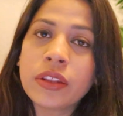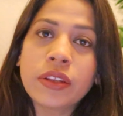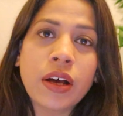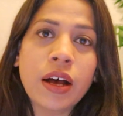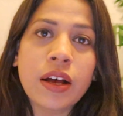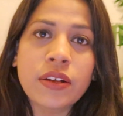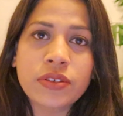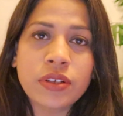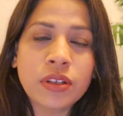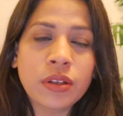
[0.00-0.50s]
the
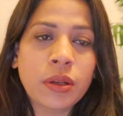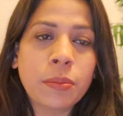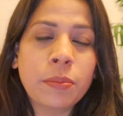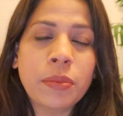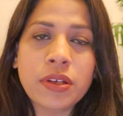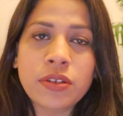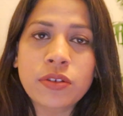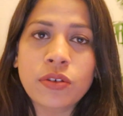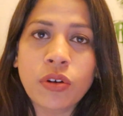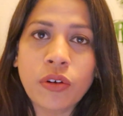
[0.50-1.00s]
hustle and
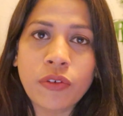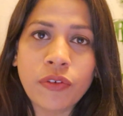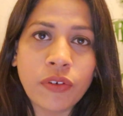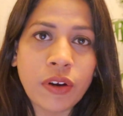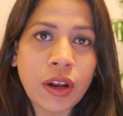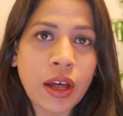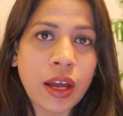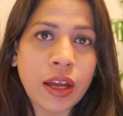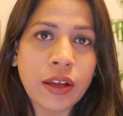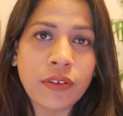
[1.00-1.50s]
bustle of
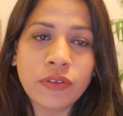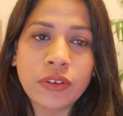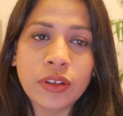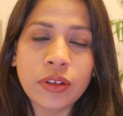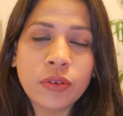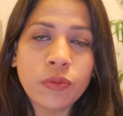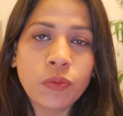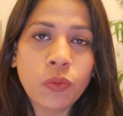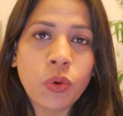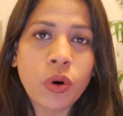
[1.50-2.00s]
life,
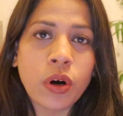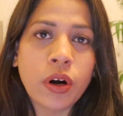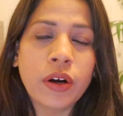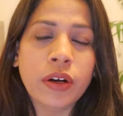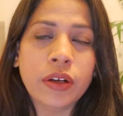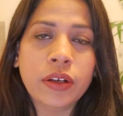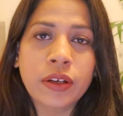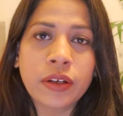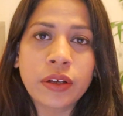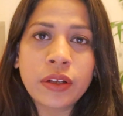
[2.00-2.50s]
the
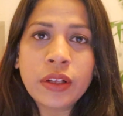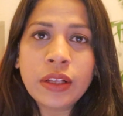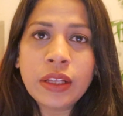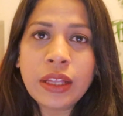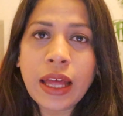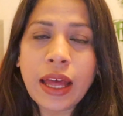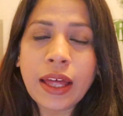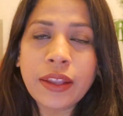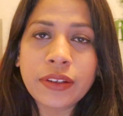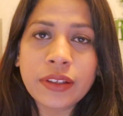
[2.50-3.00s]
work
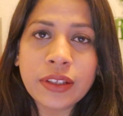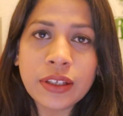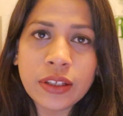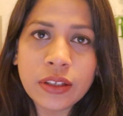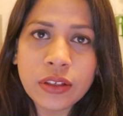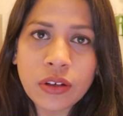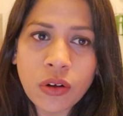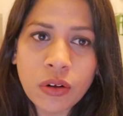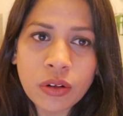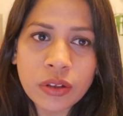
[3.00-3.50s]

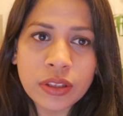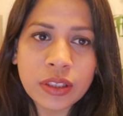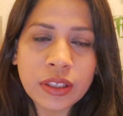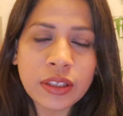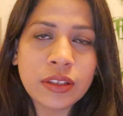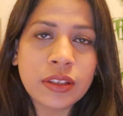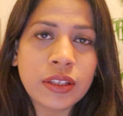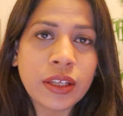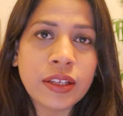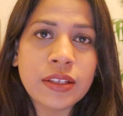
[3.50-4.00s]
and all
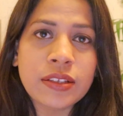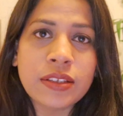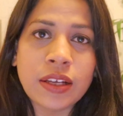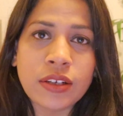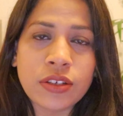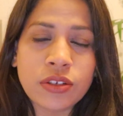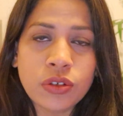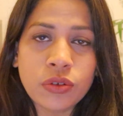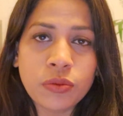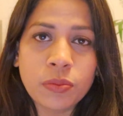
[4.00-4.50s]
the things
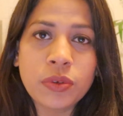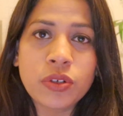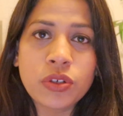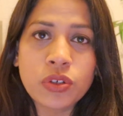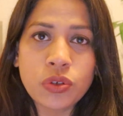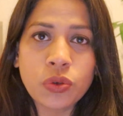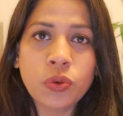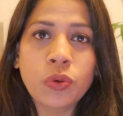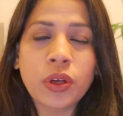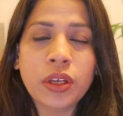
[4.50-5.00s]
that you've
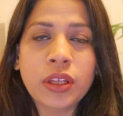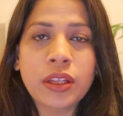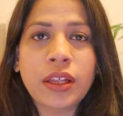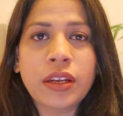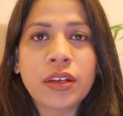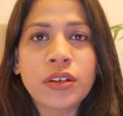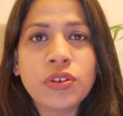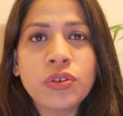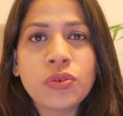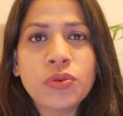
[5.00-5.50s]
been doing,
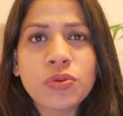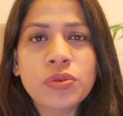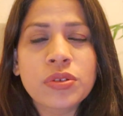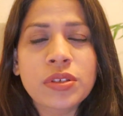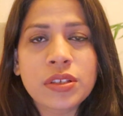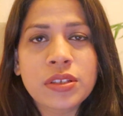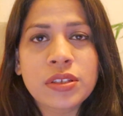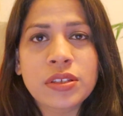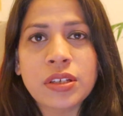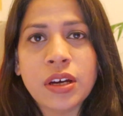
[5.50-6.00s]
and use
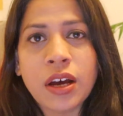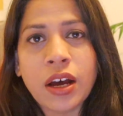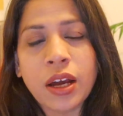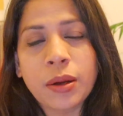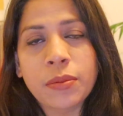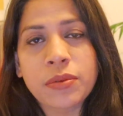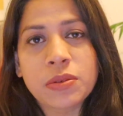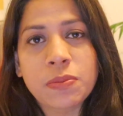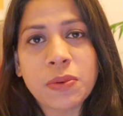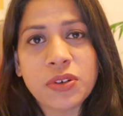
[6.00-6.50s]
this
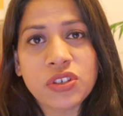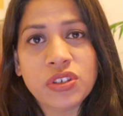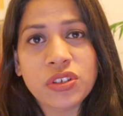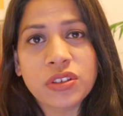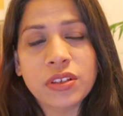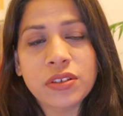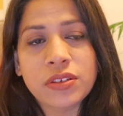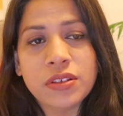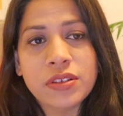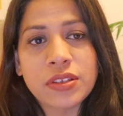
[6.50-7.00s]
time, especially
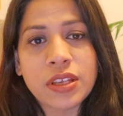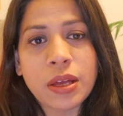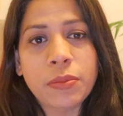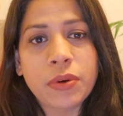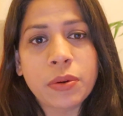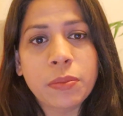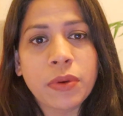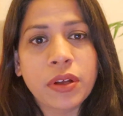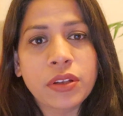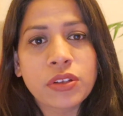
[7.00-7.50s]
the
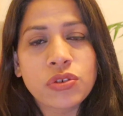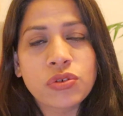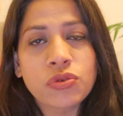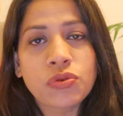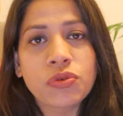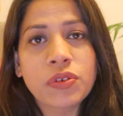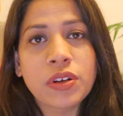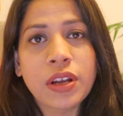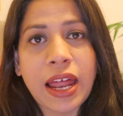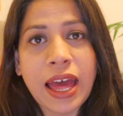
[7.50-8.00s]
December month,
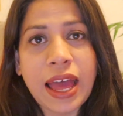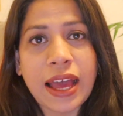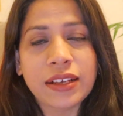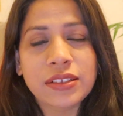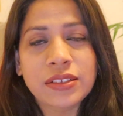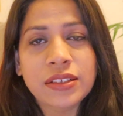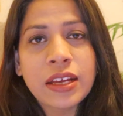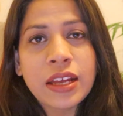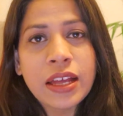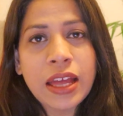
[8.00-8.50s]
to
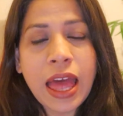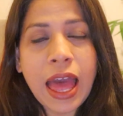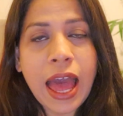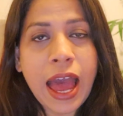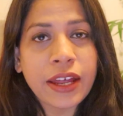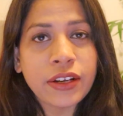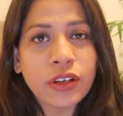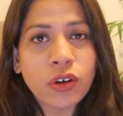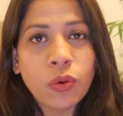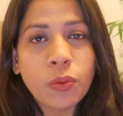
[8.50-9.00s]
relax,
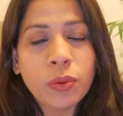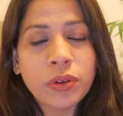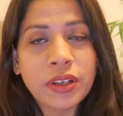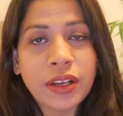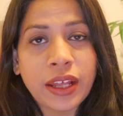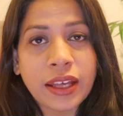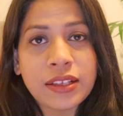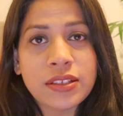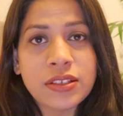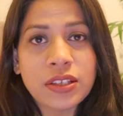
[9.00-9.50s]
and over the
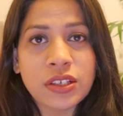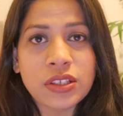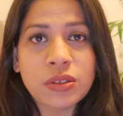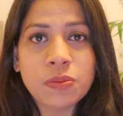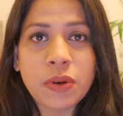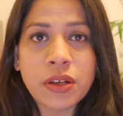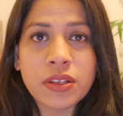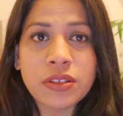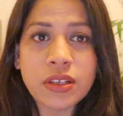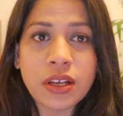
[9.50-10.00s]
next
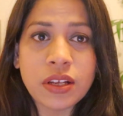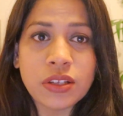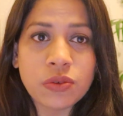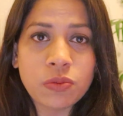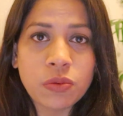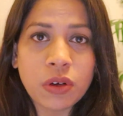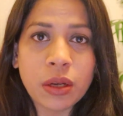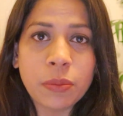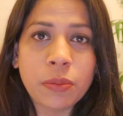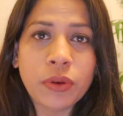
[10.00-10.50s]
6 months as
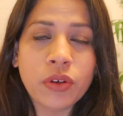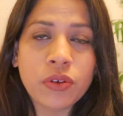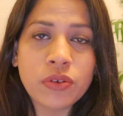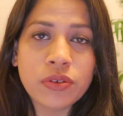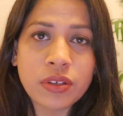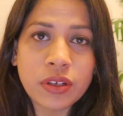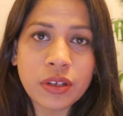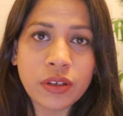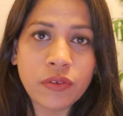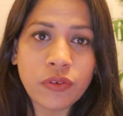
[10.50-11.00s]
well,
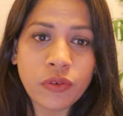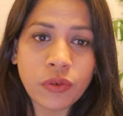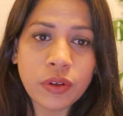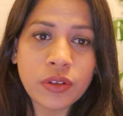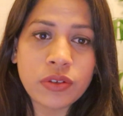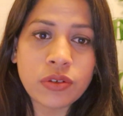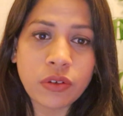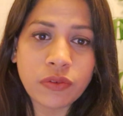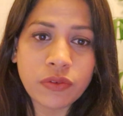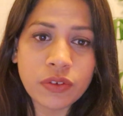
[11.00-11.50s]
because the
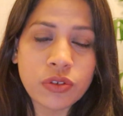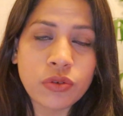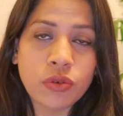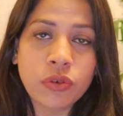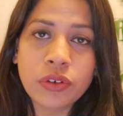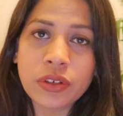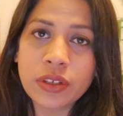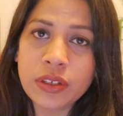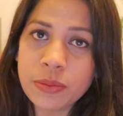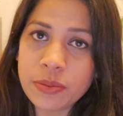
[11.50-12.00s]
influence of the
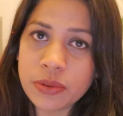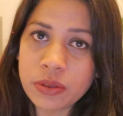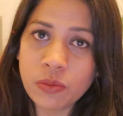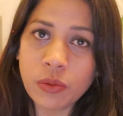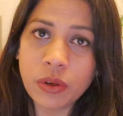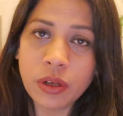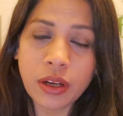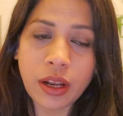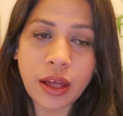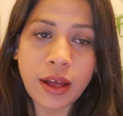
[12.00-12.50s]
solar eclipse
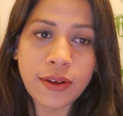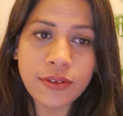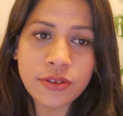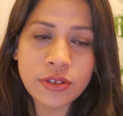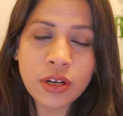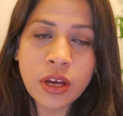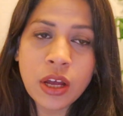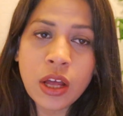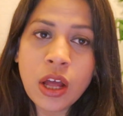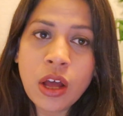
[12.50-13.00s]
will
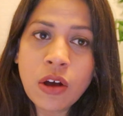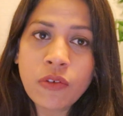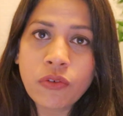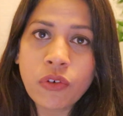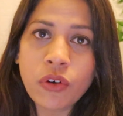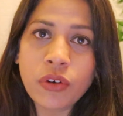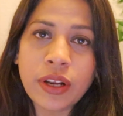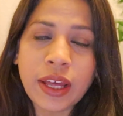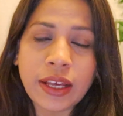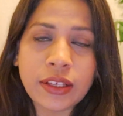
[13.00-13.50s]
last
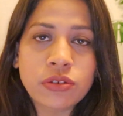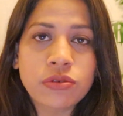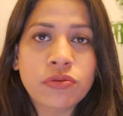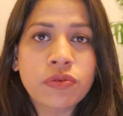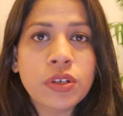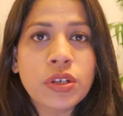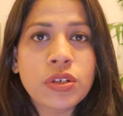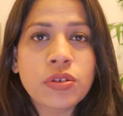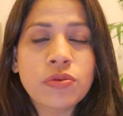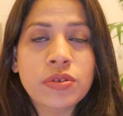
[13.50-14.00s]
for next
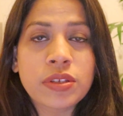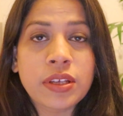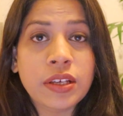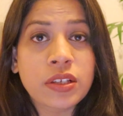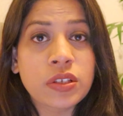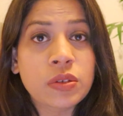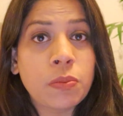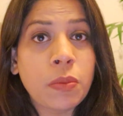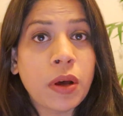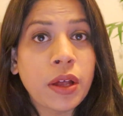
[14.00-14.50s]
3 to
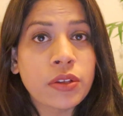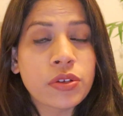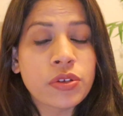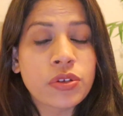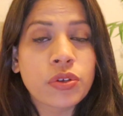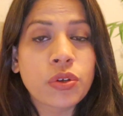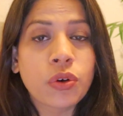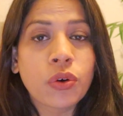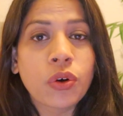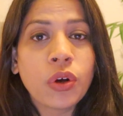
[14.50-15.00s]
6 months.
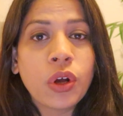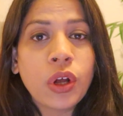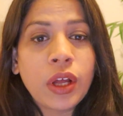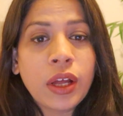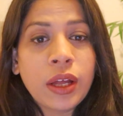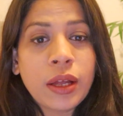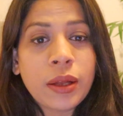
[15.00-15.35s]
So